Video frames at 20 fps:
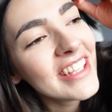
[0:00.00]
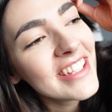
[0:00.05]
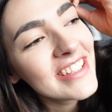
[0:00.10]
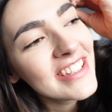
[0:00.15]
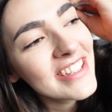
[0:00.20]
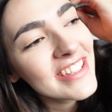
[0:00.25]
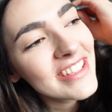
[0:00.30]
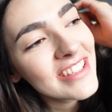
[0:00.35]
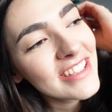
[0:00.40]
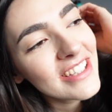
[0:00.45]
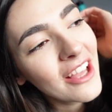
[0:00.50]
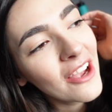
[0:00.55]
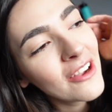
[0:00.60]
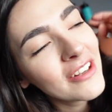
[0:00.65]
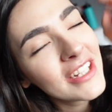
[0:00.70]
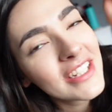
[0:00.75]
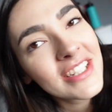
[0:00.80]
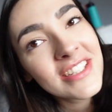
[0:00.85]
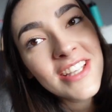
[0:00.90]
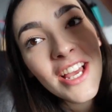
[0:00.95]
this is
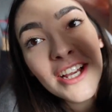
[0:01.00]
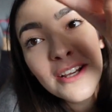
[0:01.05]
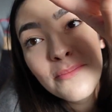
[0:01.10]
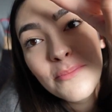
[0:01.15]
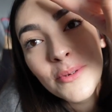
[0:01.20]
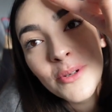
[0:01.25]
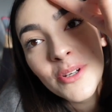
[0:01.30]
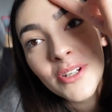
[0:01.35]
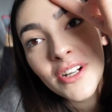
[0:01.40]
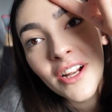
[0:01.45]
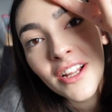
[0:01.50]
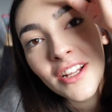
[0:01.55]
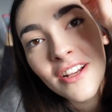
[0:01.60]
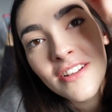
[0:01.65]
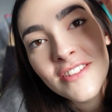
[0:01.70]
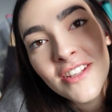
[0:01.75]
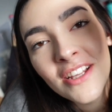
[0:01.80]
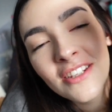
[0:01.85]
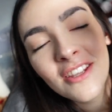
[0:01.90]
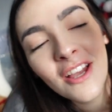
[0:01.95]
only the second book, like I
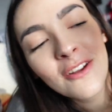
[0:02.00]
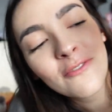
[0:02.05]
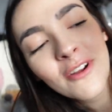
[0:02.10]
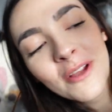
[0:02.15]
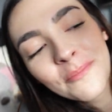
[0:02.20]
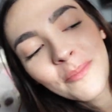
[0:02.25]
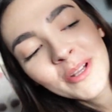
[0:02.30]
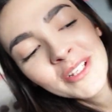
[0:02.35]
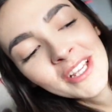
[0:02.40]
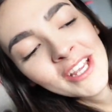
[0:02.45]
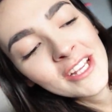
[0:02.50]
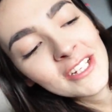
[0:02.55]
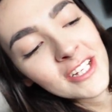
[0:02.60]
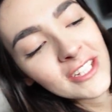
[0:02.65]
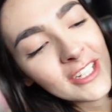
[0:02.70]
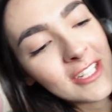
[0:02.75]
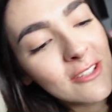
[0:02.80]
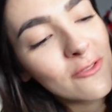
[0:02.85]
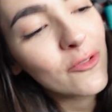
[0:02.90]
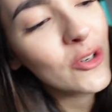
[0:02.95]
said, that I've read by Taylor
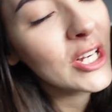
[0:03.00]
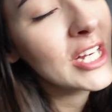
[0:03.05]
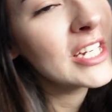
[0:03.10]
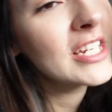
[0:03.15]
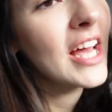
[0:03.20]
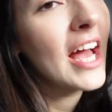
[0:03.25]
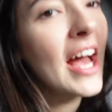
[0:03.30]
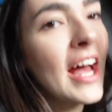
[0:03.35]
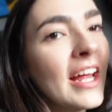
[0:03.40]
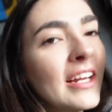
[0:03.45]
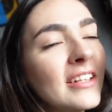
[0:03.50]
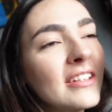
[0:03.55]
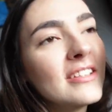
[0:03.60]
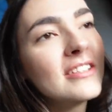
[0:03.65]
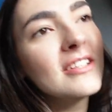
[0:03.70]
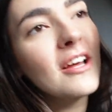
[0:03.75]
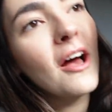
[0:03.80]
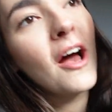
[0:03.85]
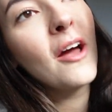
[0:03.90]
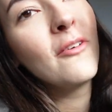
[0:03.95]
Jenkins Reid,
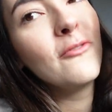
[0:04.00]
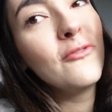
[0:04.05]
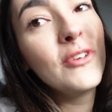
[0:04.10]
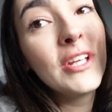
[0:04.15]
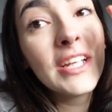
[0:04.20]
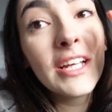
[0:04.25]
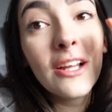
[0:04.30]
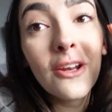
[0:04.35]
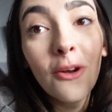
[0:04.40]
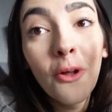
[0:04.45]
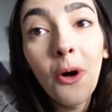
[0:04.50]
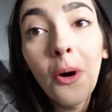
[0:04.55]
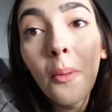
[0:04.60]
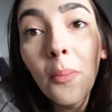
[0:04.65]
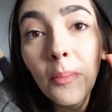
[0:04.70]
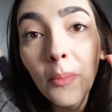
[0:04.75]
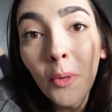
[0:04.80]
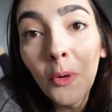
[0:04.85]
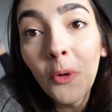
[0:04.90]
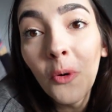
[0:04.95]
and I'm feeling a lot
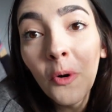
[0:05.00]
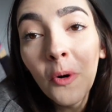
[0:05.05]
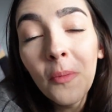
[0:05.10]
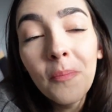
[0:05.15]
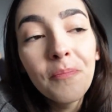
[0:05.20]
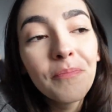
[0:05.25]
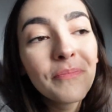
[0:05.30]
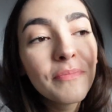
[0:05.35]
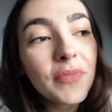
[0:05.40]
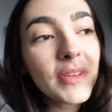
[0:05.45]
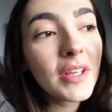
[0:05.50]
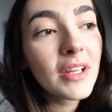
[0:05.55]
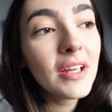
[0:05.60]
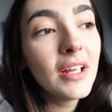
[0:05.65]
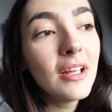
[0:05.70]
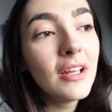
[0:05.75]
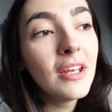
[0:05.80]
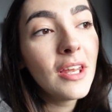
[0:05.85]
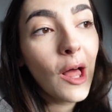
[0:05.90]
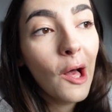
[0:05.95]
more
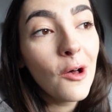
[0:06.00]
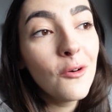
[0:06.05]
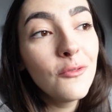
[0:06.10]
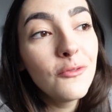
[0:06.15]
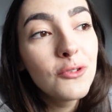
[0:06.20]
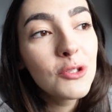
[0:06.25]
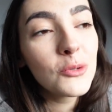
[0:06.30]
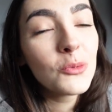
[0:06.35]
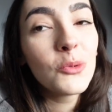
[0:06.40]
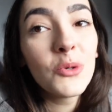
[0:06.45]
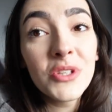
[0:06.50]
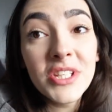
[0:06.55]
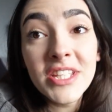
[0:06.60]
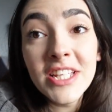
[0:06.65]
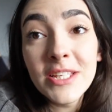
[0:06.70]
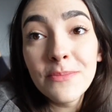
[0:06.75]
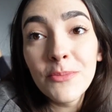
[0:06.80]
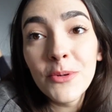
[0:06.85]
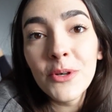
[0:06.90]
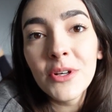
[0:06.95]
love towards
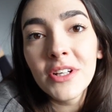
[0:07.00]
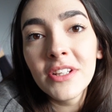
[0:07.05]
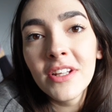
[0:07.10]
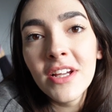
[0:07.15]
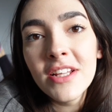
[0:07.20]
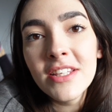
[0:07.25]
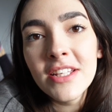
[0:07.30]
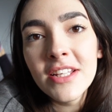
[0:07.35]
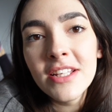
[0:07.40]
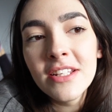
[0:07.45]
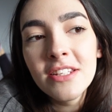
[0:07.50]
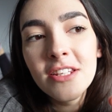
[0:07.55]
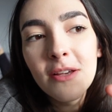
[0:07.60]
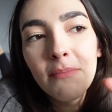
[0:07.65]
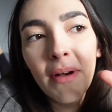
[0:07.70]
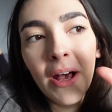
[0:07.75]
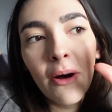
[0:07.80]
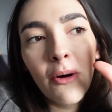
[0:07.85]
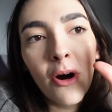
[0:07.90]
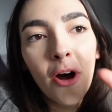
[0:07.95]
this book than I did
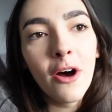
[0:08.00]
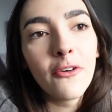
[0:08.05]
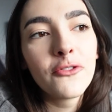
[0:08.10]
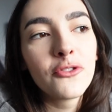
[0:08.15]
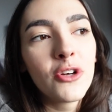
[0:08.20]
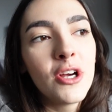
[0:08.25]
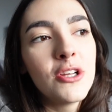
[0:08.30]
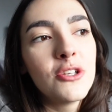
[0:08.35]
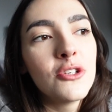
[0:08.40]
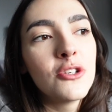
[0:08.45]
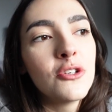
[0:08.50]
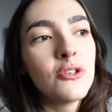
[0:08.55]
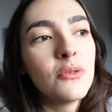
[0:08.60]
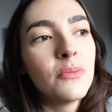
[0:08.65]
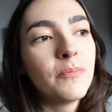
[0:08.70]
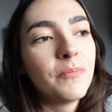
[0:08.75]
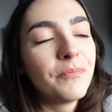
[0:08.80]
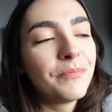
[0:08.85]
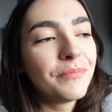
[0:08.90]
about After I Do.